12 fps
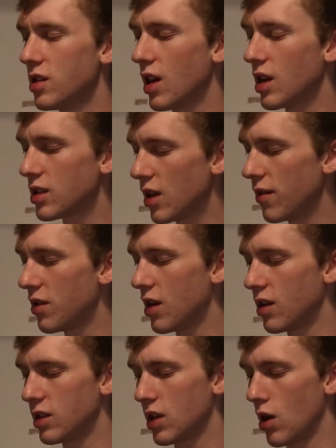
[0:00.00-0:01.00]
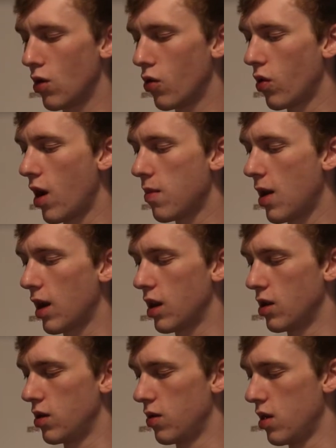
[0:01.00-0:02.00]
seconds left, and let's get right back
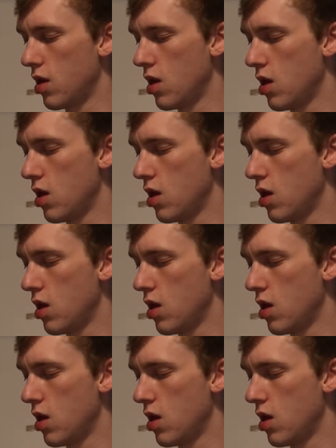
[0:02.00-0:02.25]
into it.